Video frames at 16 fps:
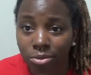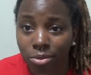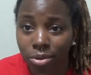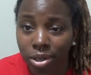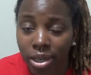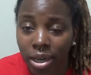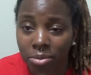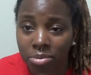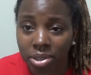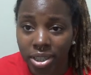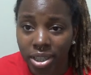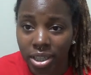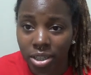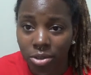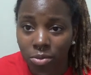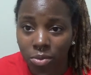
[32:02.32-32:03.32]
what I'm
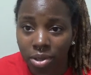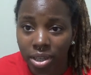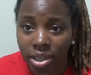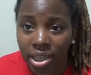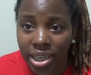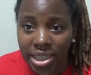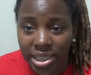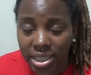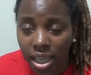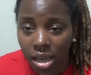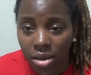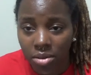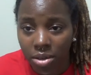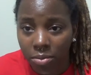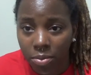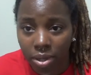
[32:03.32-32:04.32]
dealing with and
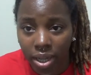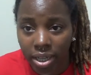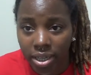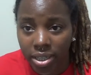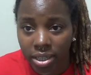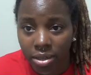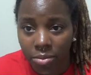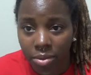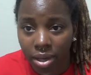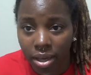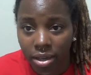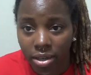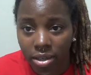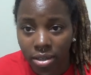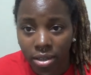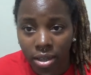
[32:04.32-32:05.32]
stop complaining
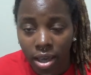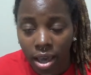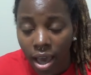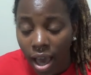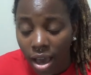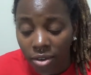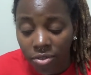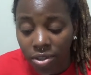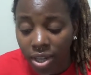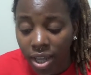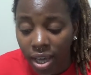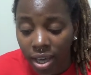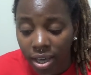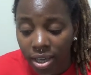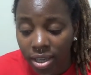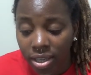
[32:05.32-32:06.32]
about it. I feel
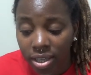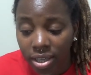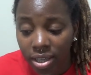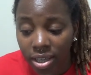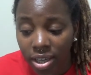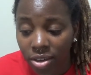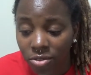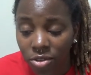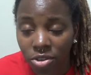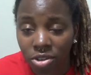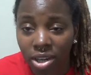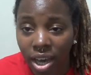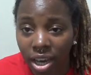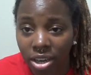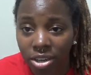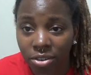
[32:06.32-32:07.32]
like if you're
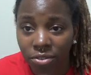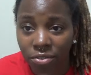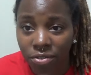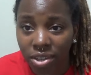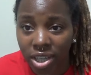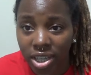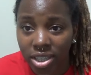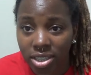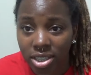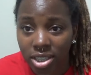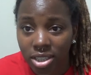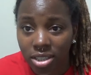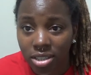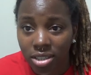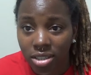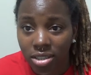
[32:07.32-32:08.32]
not going to
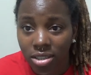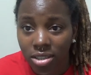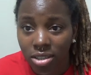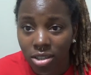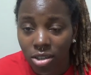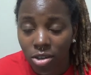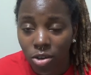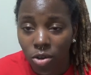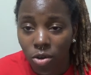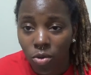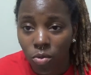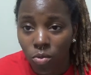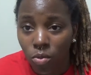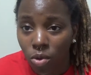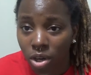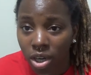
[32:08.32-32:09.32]
fix
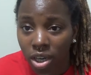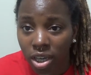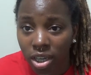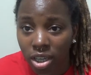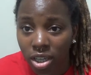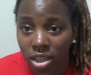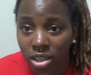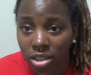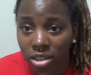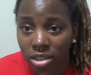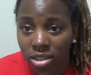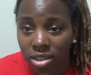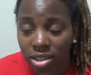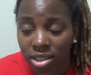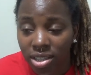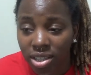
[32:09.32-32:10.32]
what
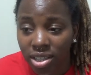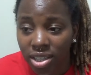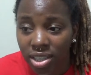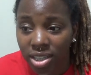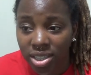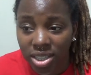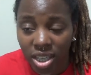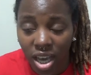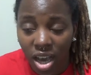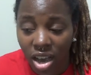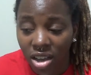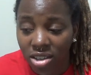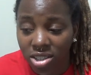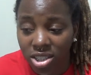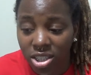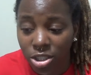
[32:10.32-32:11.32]
is
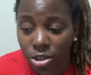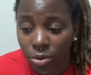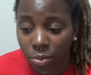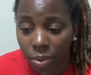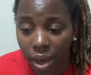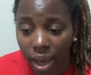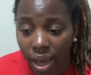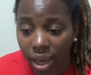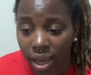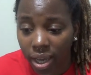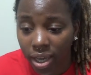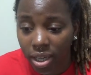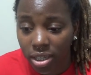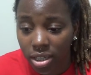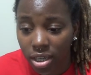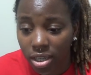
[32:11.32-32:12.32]
causing you
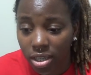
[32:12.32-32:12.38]
pain